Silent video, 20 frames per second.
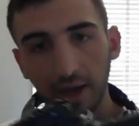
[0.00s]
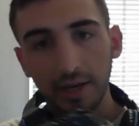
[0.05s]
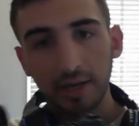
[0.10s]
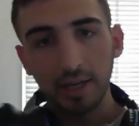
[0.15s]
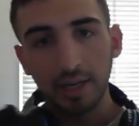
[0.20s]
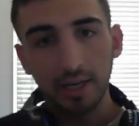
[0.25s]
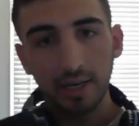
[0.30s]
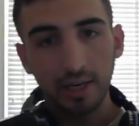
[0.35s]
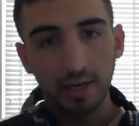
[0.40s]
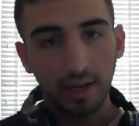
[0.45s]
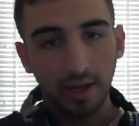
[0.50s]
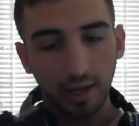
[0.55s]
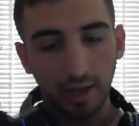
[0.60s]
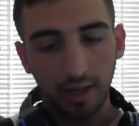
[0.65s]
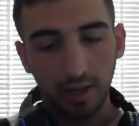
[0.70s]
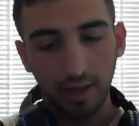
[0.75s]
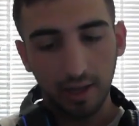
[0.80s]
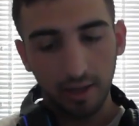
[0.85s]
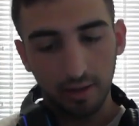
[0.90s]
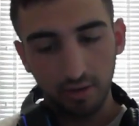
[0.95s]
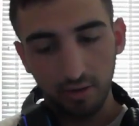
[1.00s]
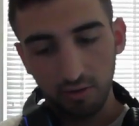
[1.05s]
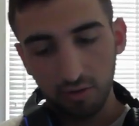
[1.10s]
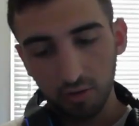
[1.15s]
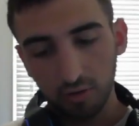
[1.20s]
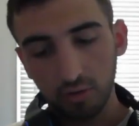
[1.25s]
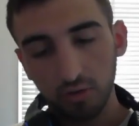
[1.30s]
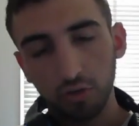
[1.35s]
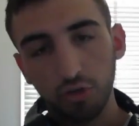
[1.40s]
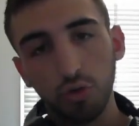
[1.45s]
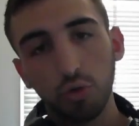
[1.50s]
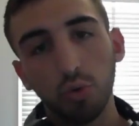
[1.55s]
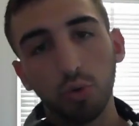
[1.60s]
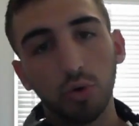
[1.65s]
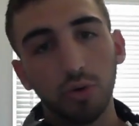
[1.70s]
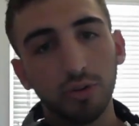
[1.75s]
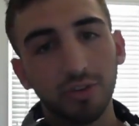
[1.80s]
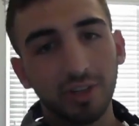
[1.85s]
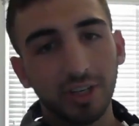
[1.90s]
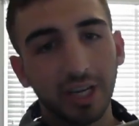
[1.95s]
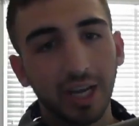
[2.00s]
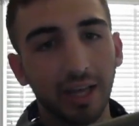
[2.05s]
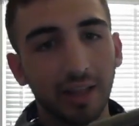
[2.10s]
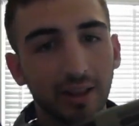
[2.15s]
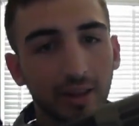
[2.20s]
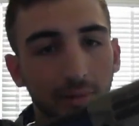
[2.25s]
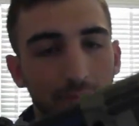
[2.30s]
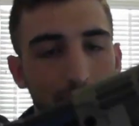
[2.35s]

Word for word: needed a certain tool to get the